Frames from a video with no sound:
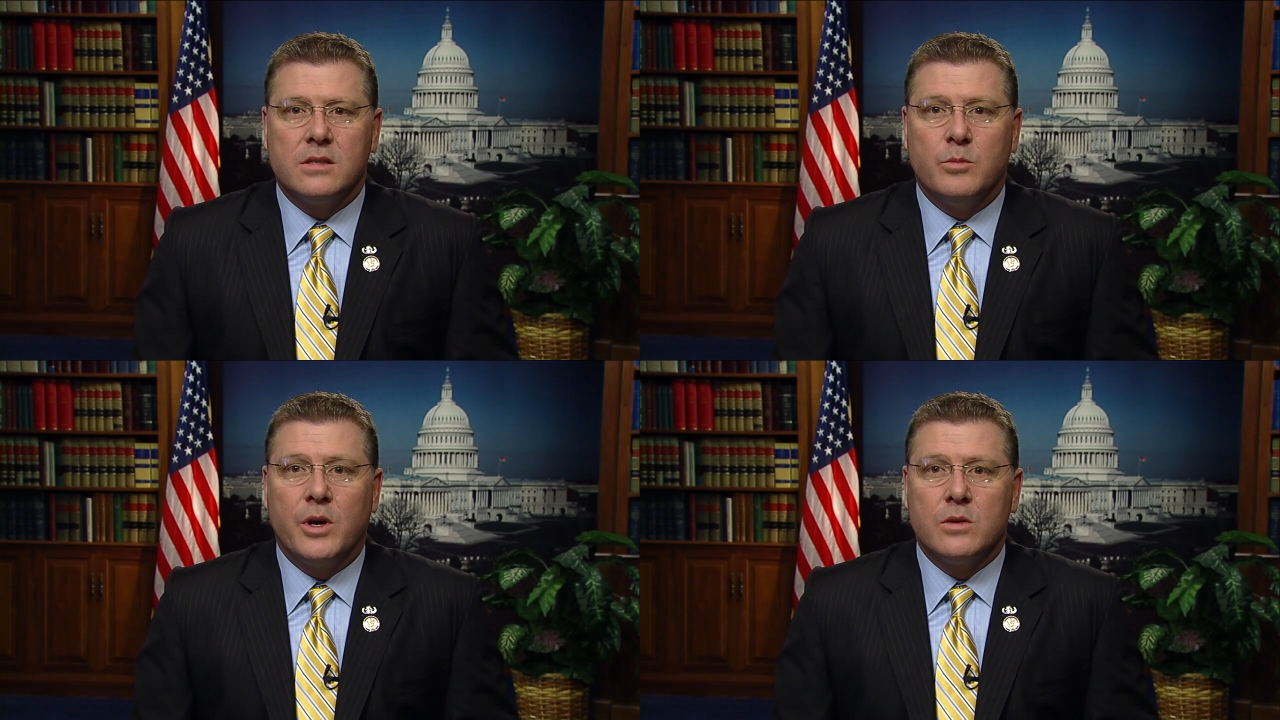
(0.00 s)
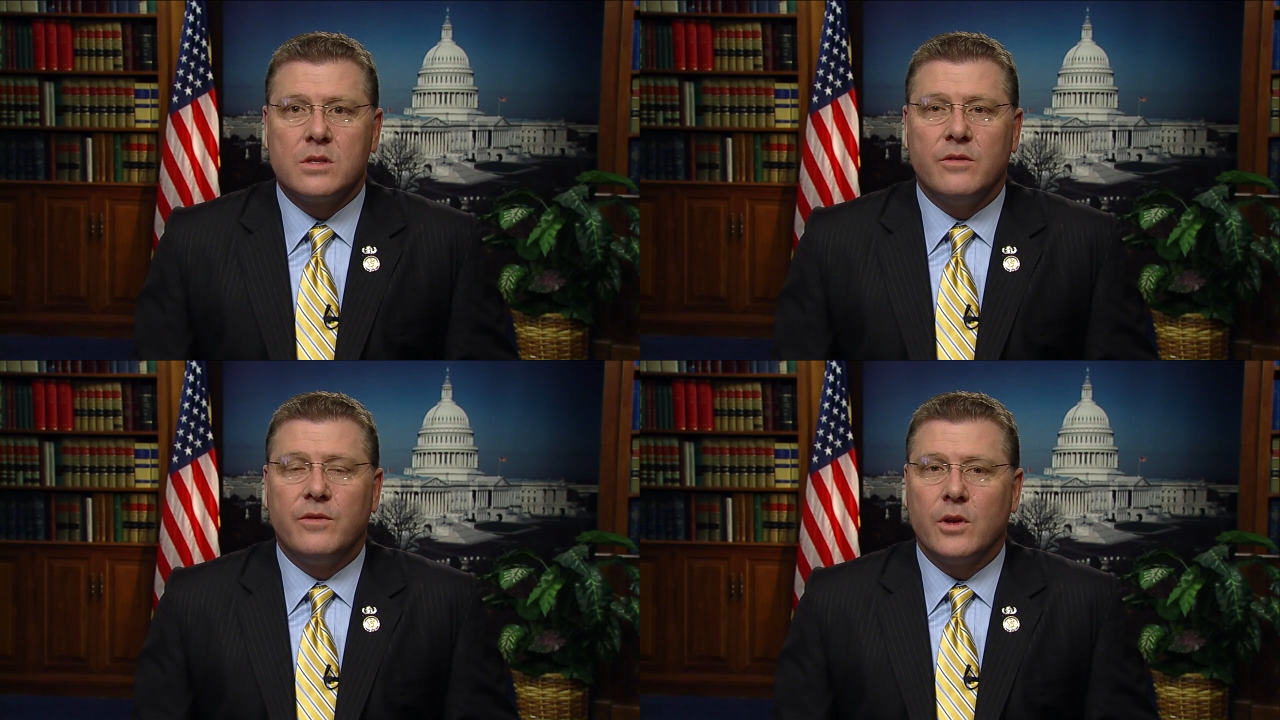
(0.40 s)
imposed
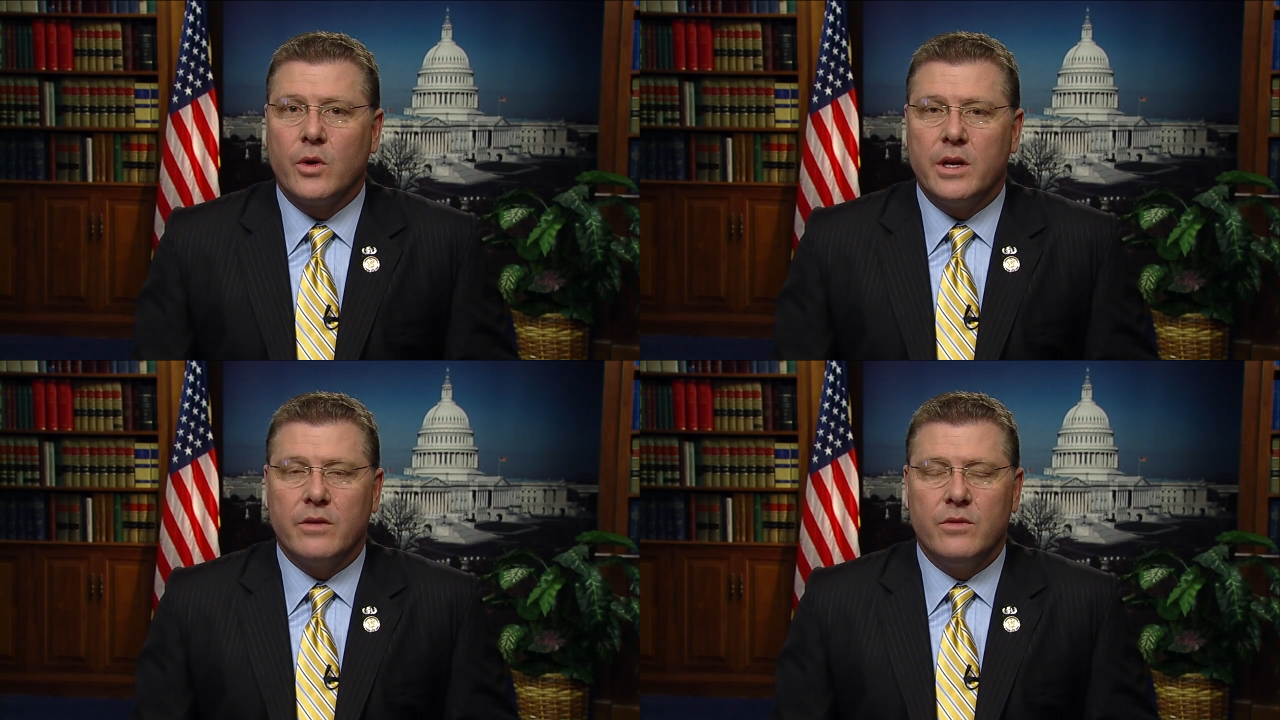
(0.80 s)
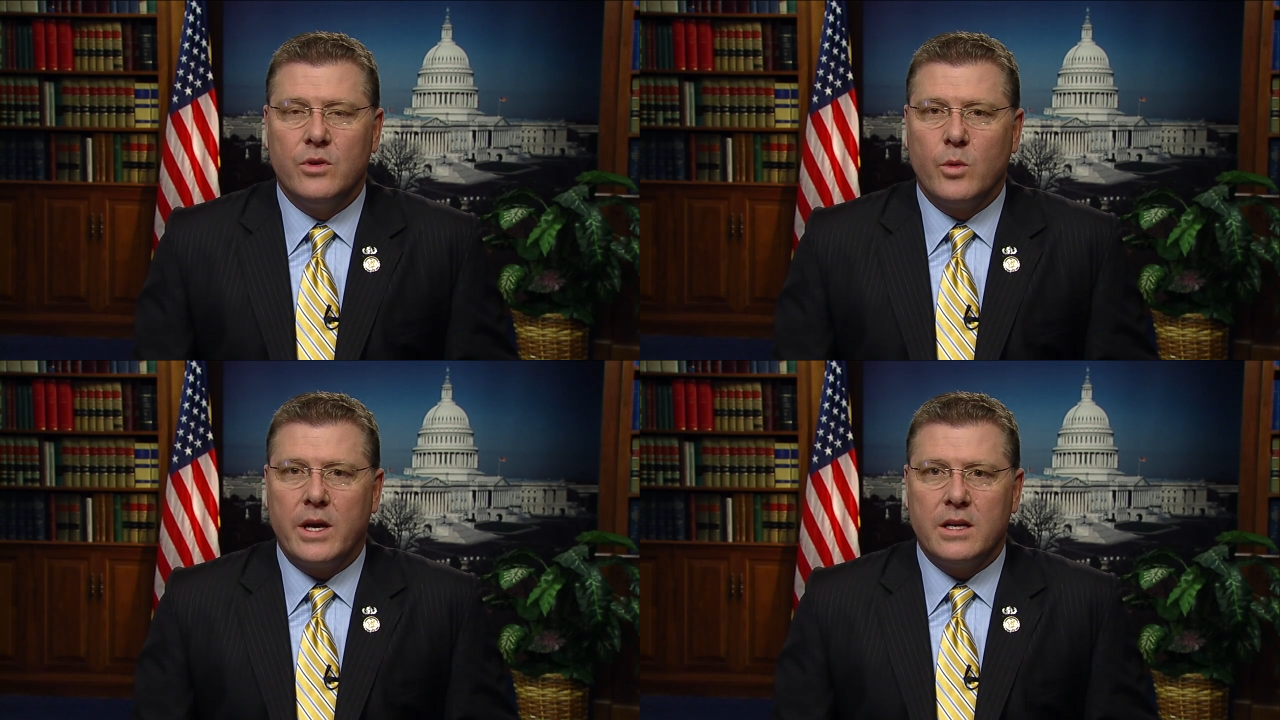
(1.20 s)
a flurry of
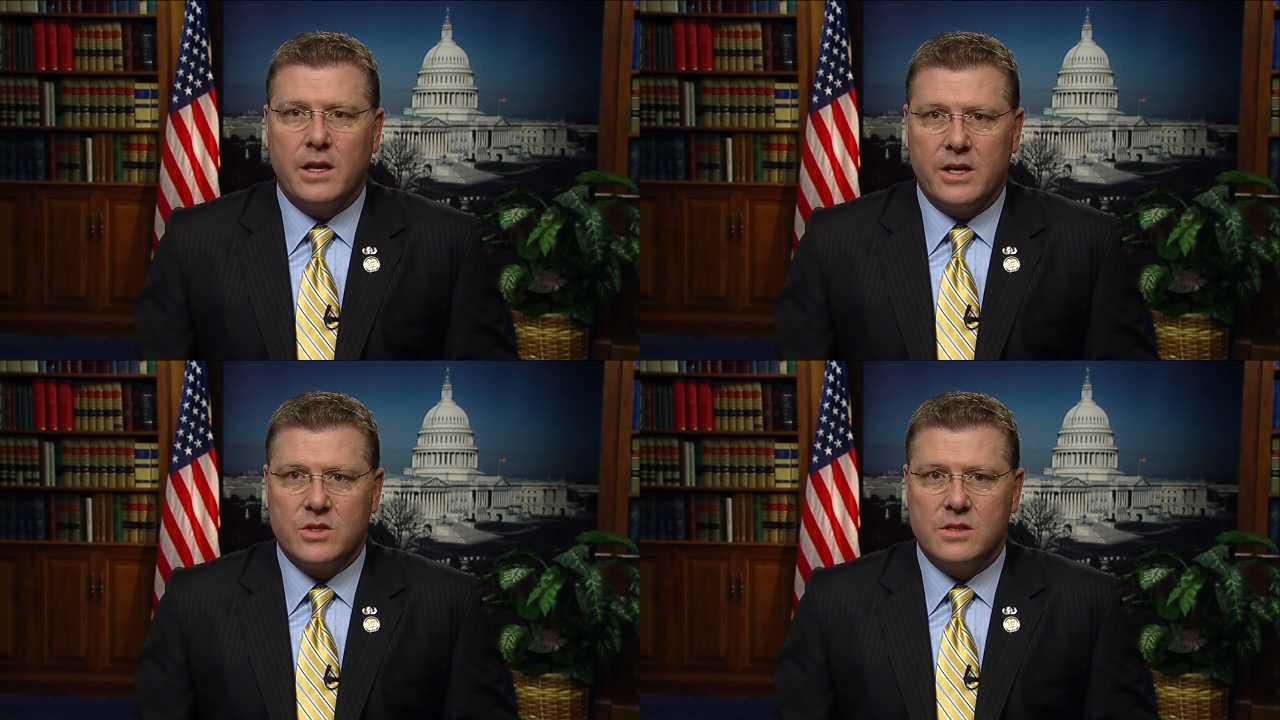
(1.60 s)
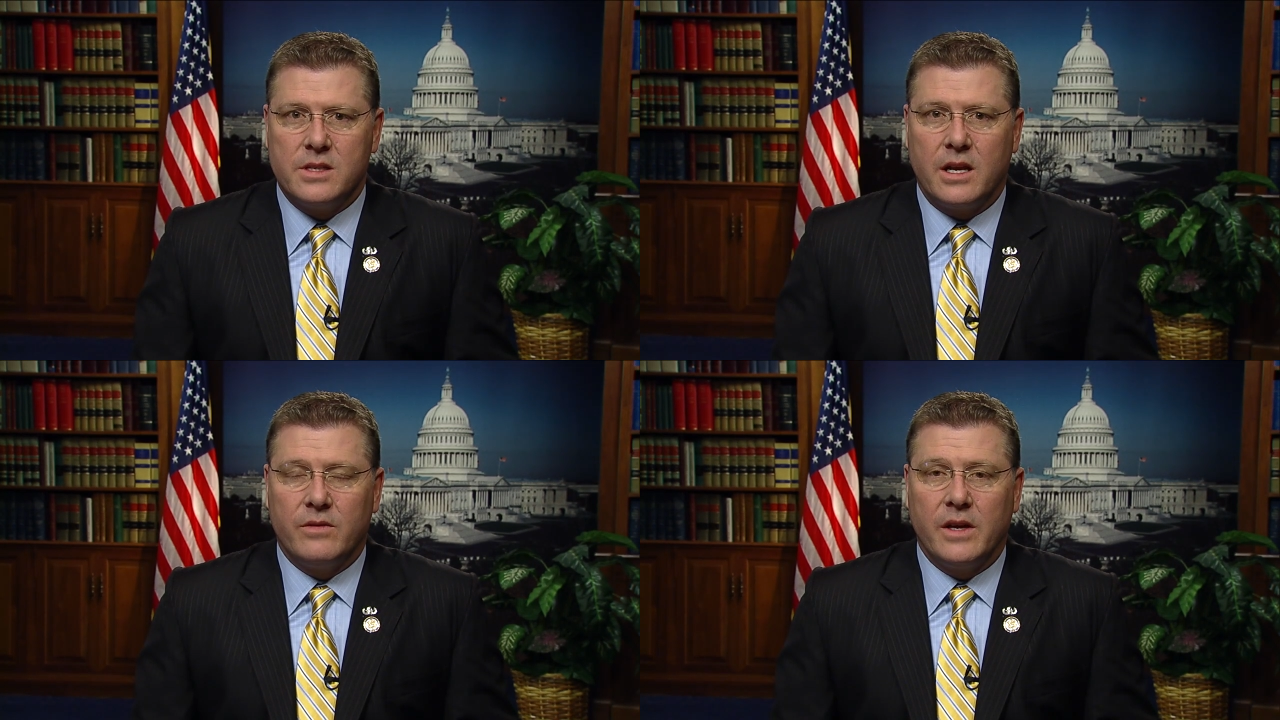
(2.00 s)
new regulations
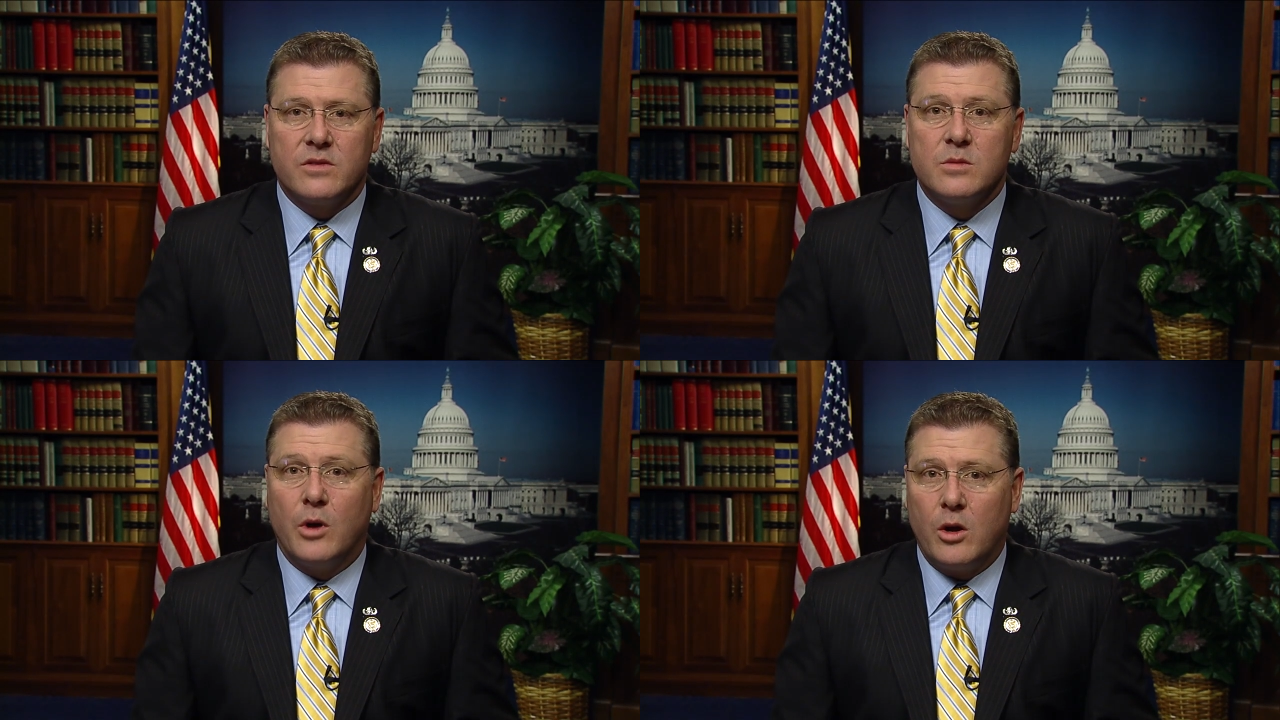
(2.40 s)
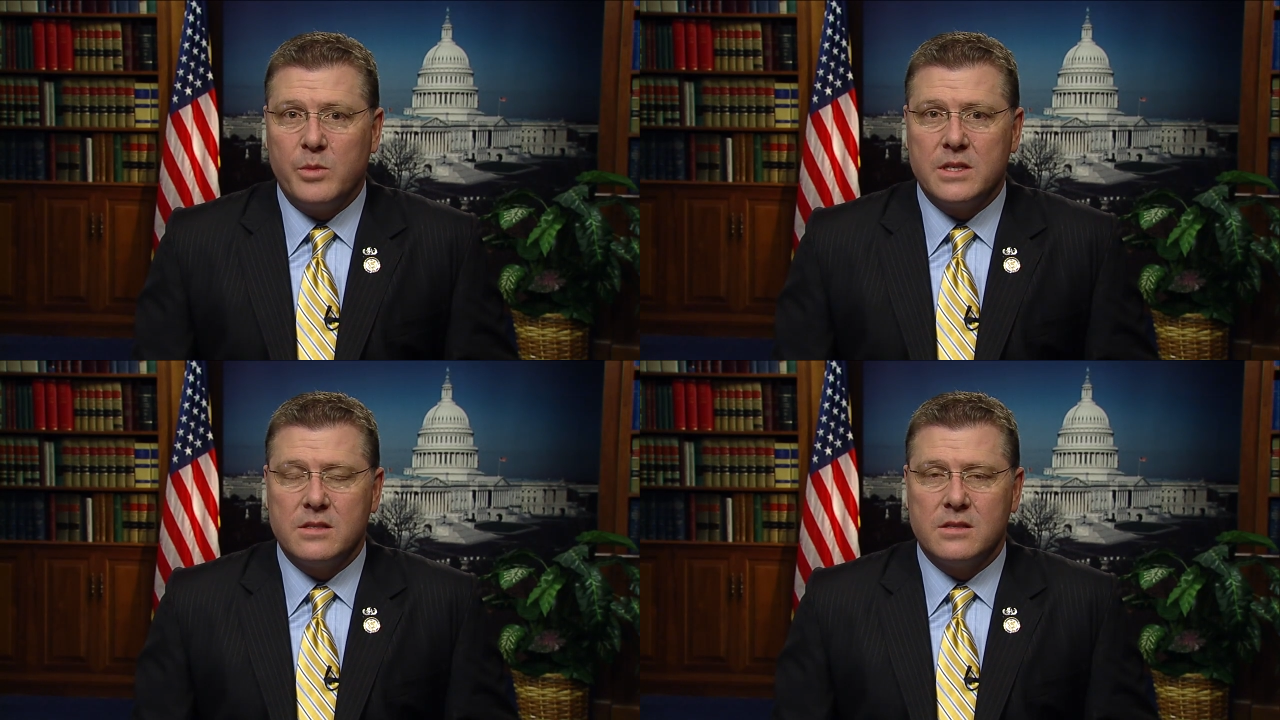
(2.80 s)
that have left small
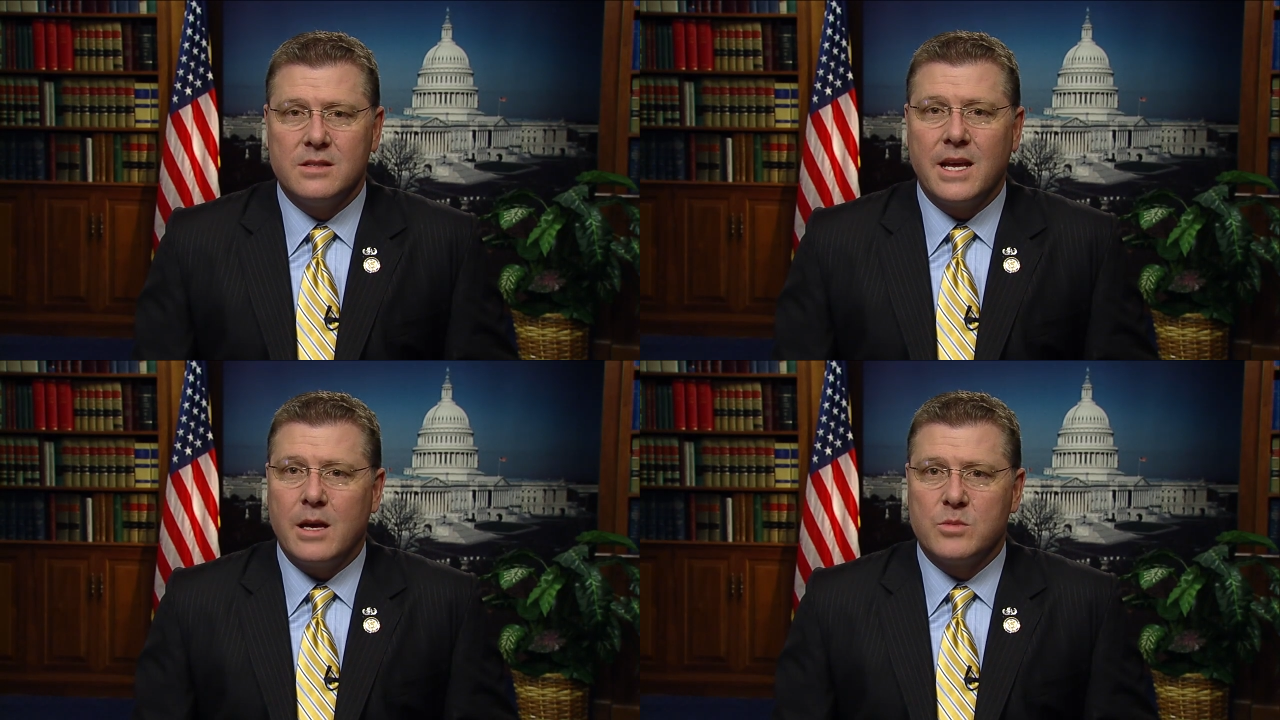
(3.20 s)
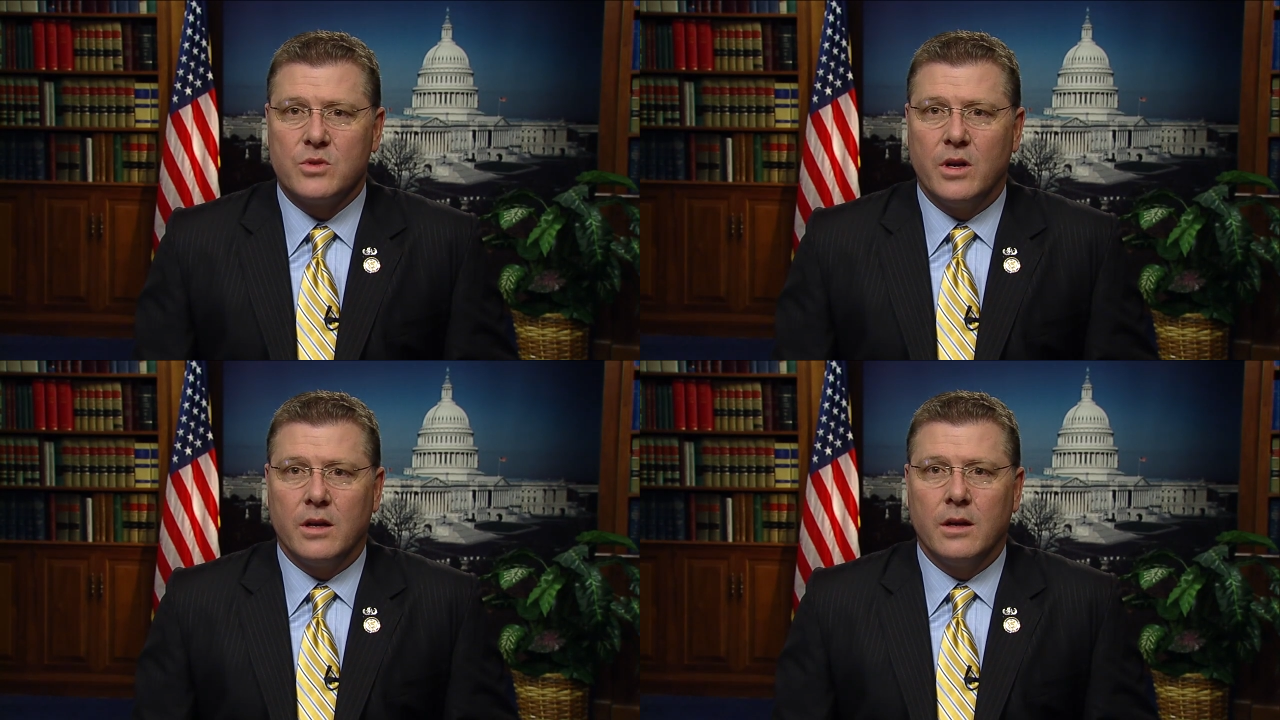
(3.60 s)
businesses
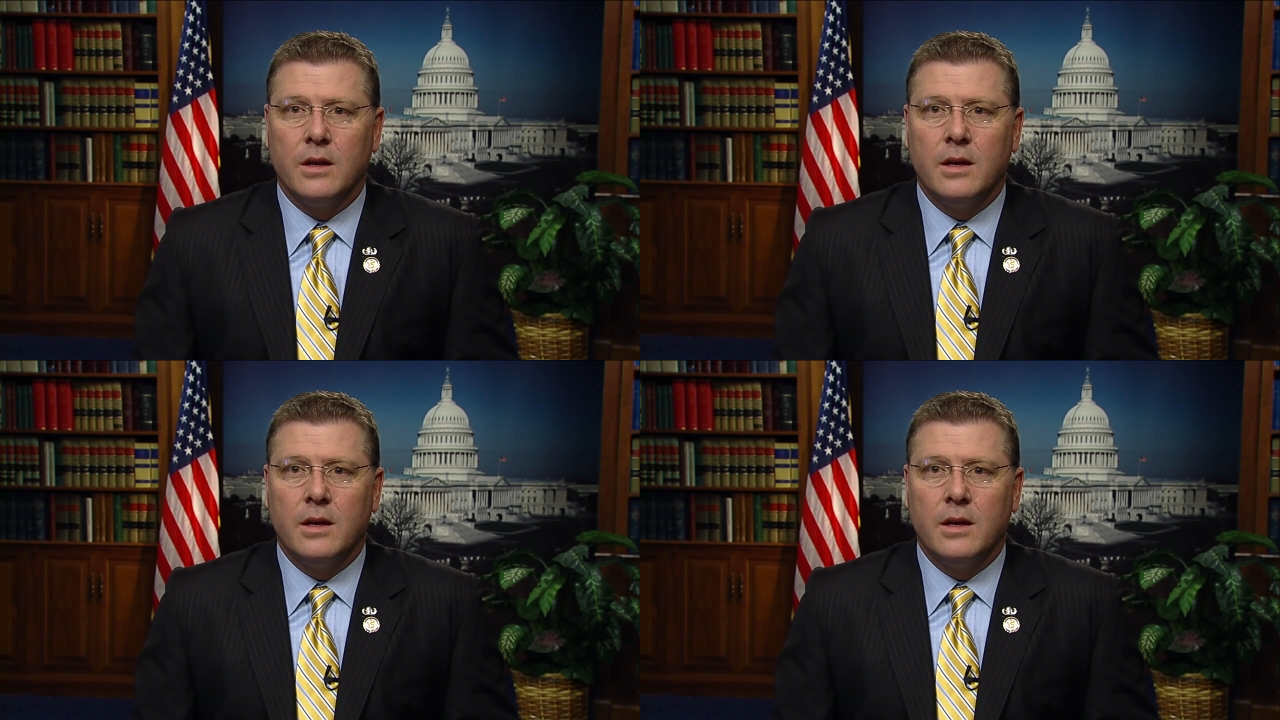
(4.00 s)
hamstrung.